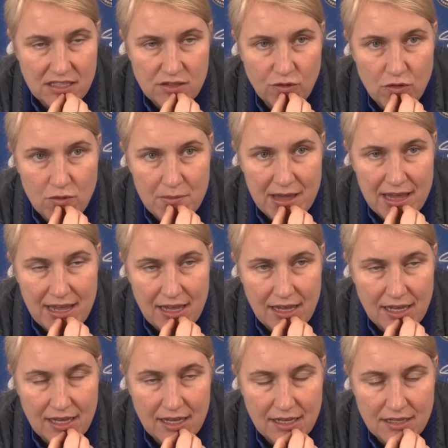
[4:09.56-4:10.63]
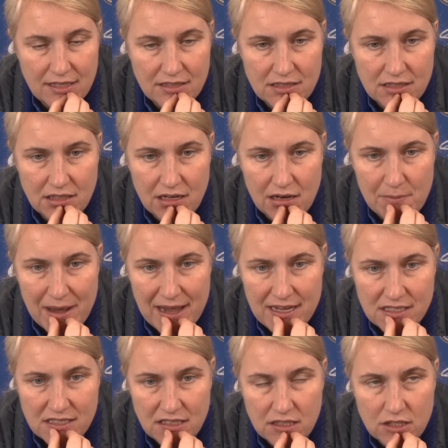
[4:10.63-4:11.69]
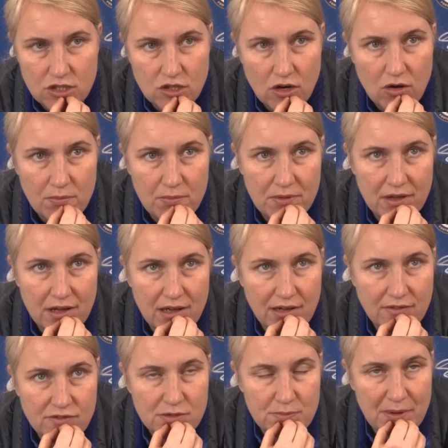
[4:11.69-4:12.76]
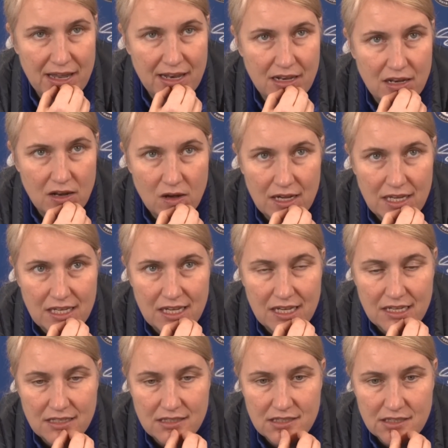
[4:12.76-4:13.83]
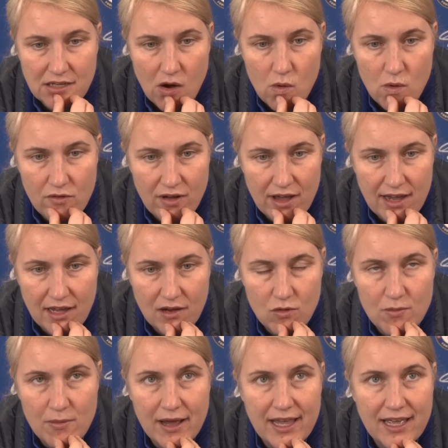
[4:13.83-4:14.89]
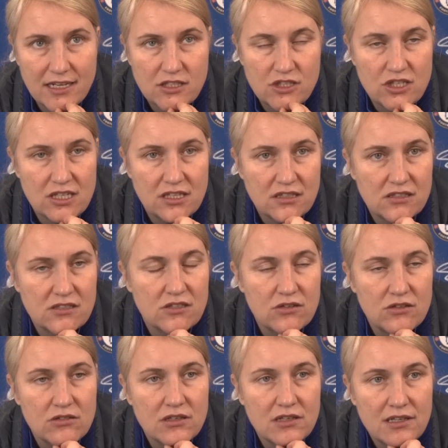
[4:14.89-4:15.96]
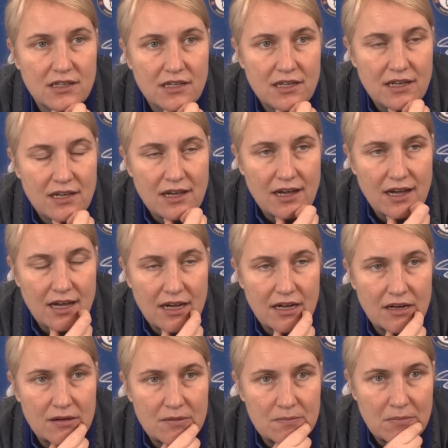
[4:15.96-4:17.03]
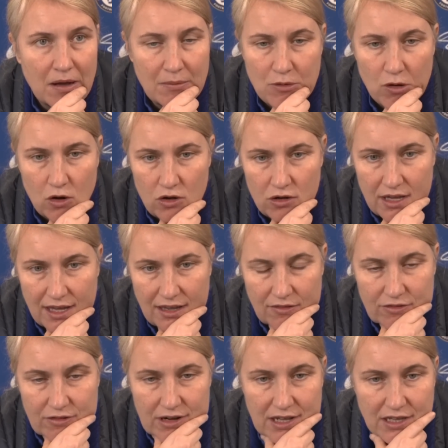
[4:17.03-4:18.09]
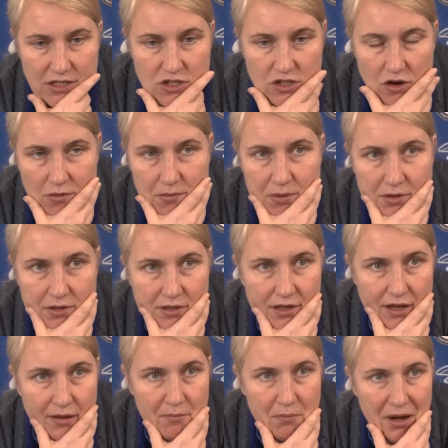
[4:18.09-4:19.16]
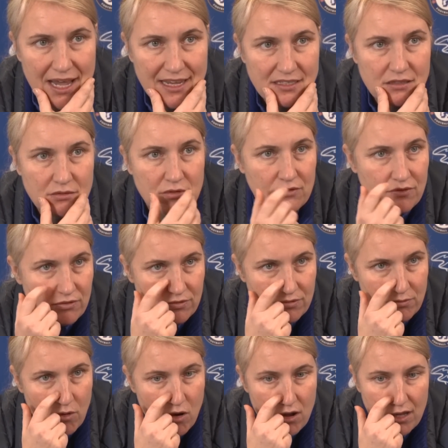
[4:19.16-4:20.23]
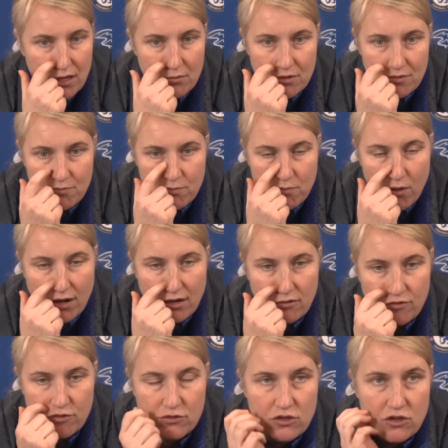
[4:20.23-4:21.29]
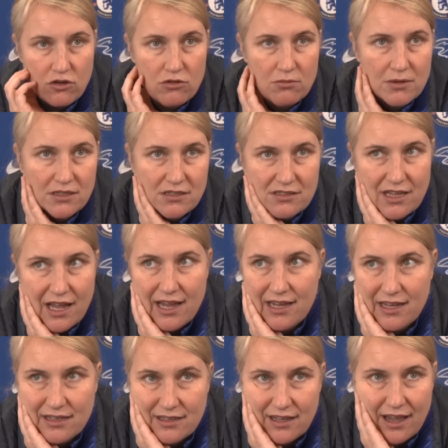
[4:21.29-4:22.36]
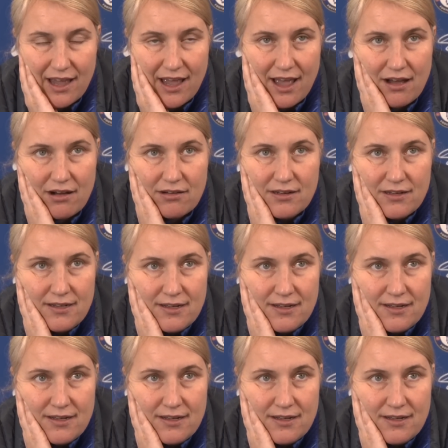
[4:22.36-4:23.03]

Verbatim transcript: for me is an amazing job that I've spent 9 years cultivating all my energy into. I'm not looking for another job. I'm blessed with working with wonderful humans day in, day out.